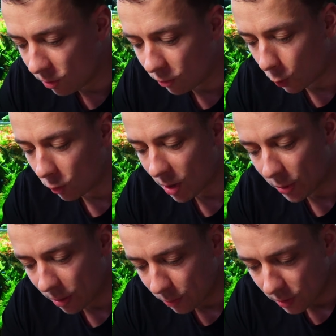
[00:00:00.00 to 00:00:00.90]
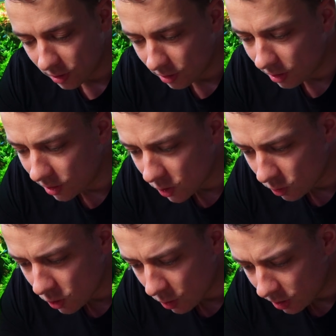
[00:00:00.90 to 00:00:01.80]
before we wrap it up. I think this
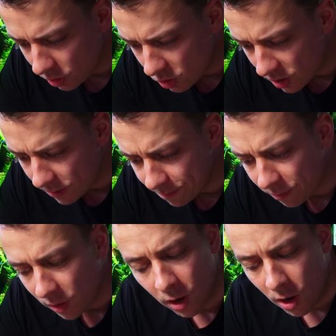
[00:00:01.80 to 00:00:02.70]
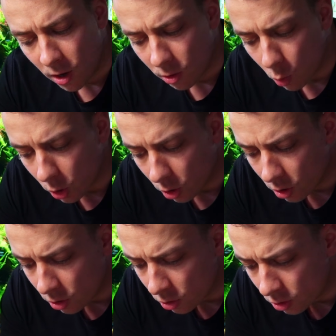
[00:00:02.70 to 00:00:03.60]
one is quite interesting. What
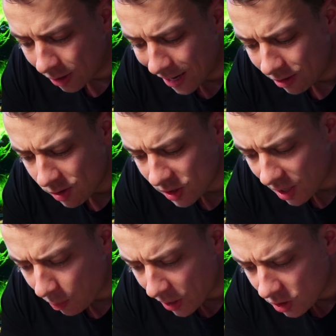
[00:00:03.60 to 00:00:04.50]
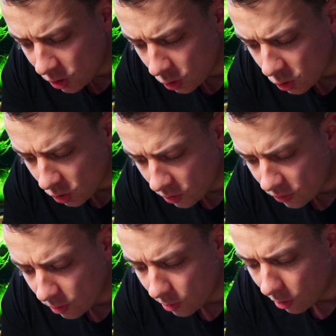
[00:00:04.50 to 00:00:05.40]
are your glaring setbacks you saw
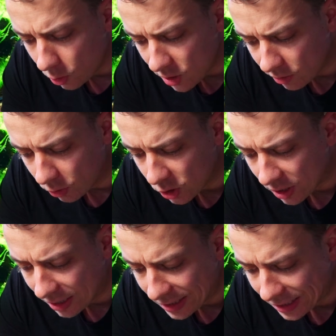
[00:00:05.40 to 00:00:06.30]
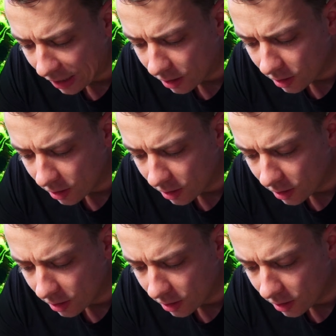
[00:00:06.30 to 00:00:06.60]
from low tech versus high tech,